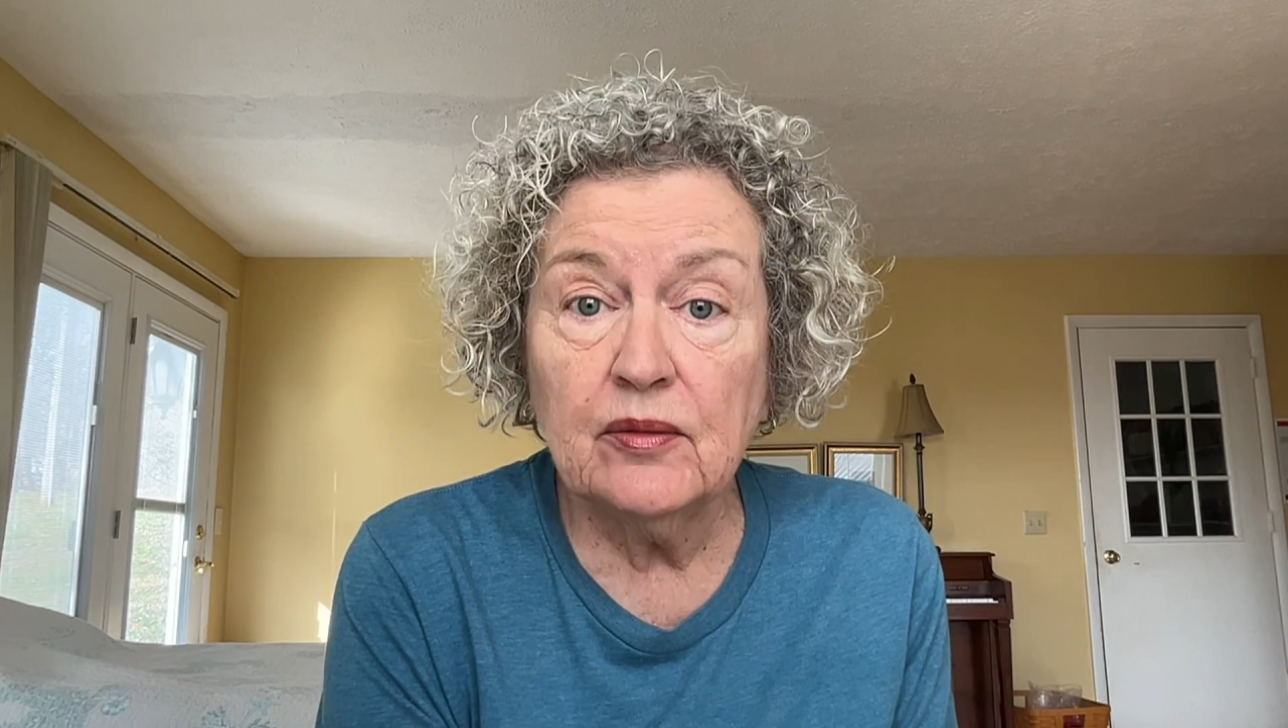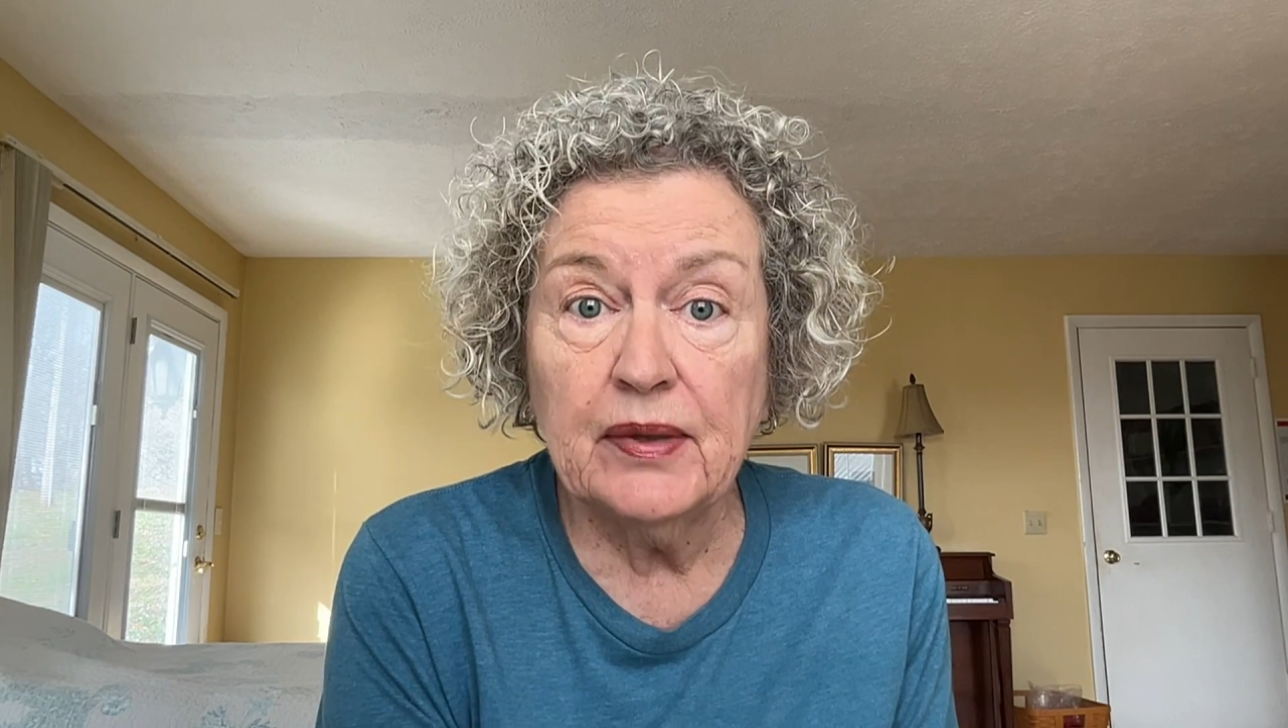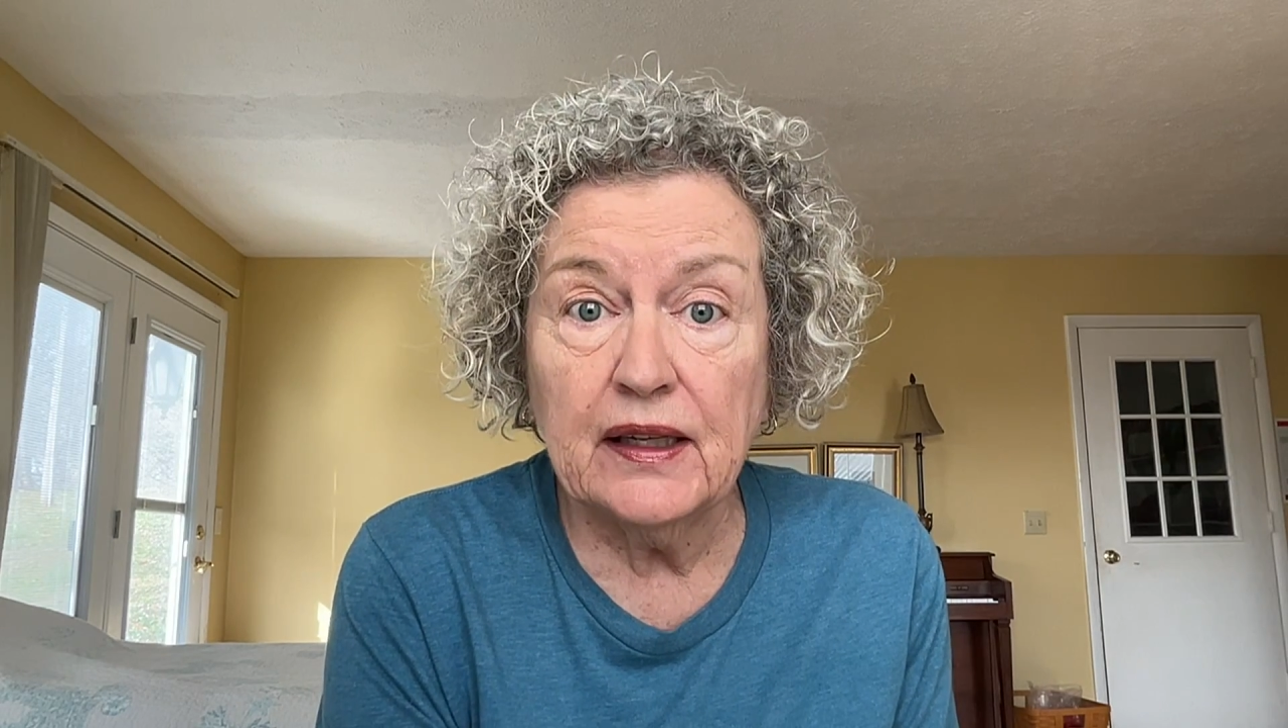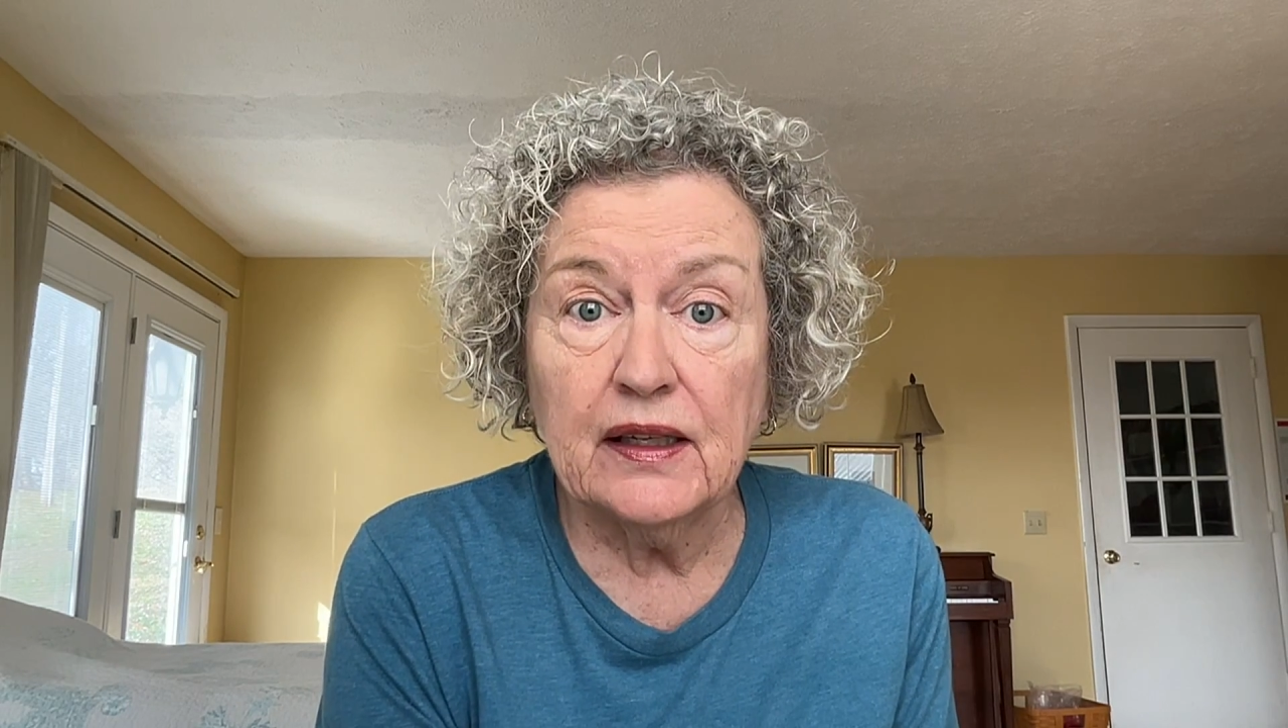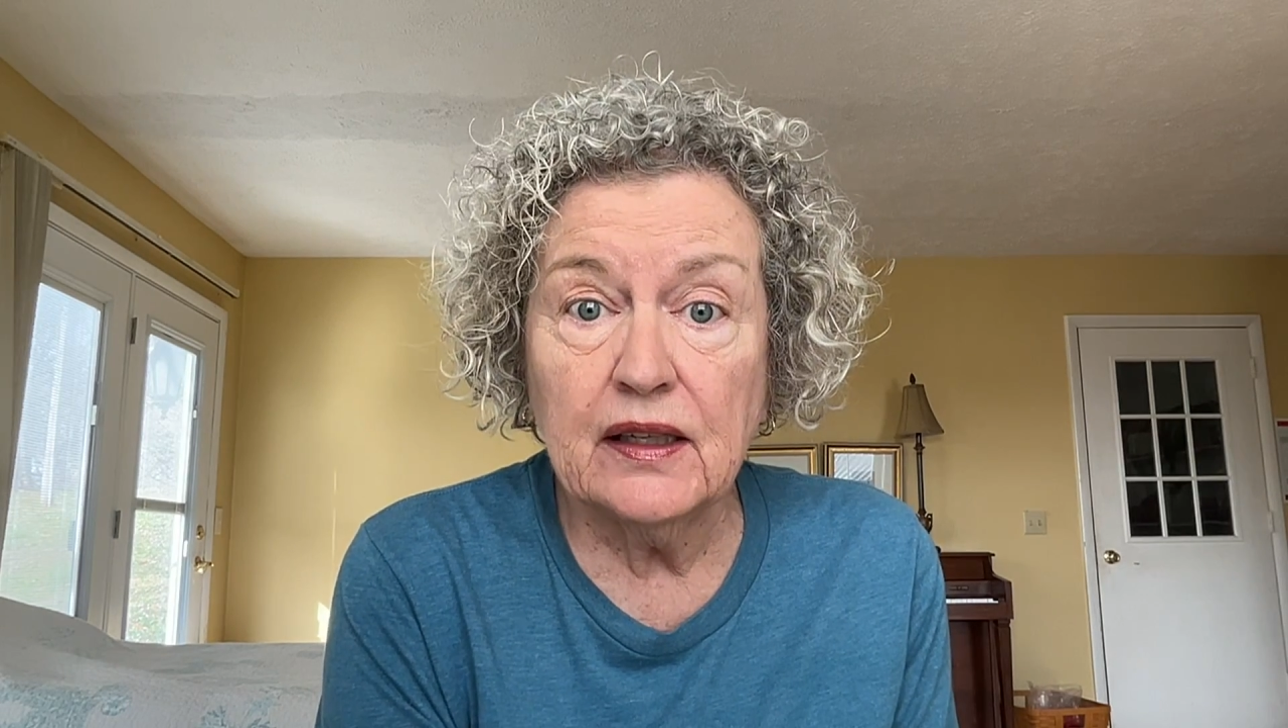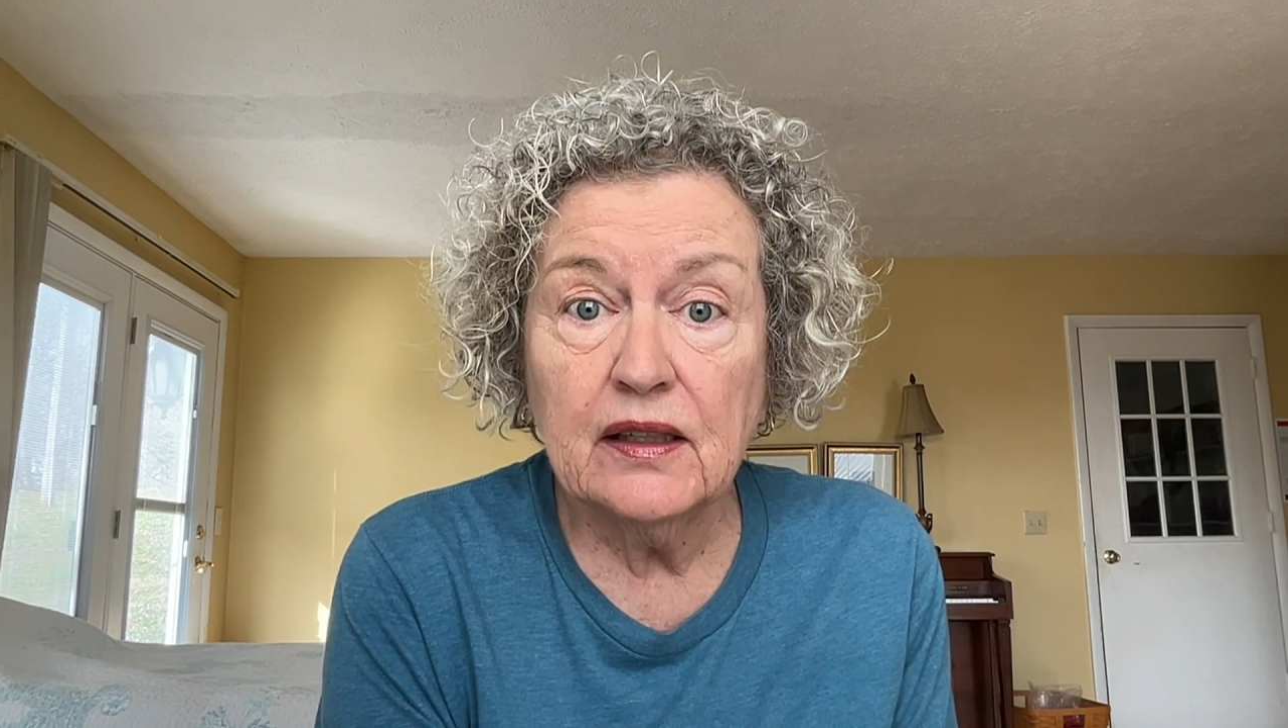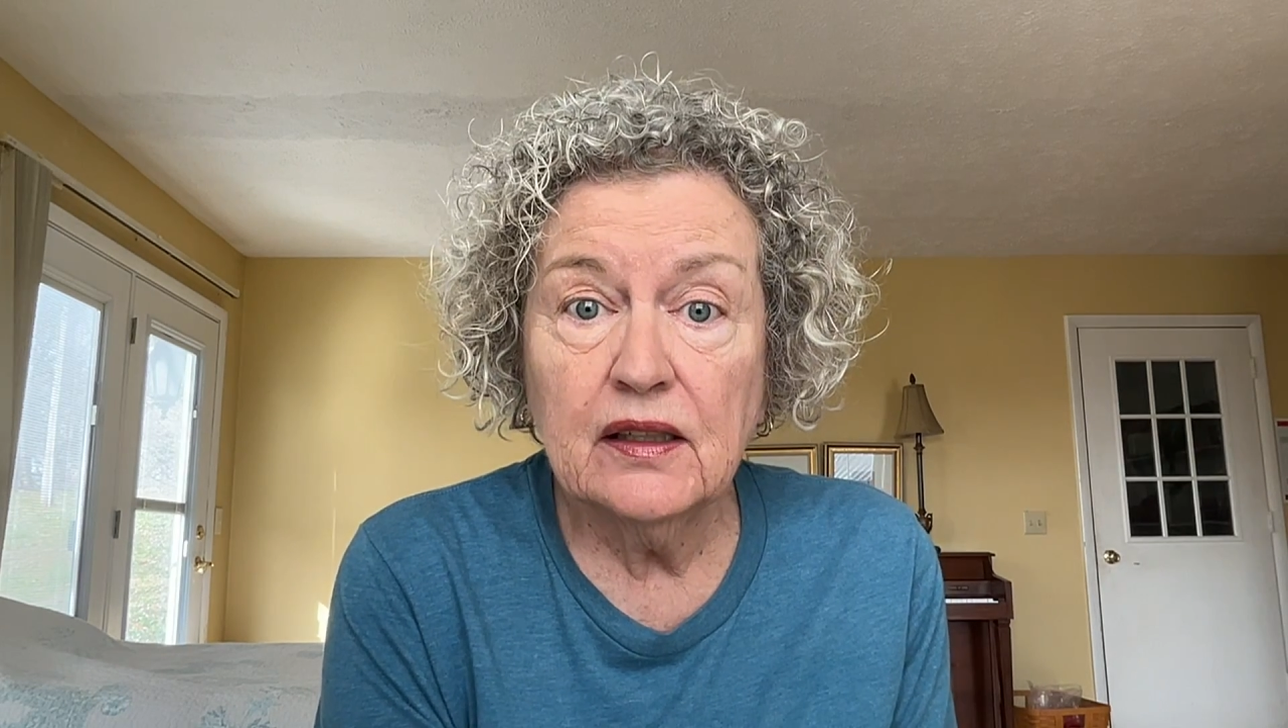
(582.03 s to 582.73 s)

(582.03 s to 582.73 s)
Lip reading: bit,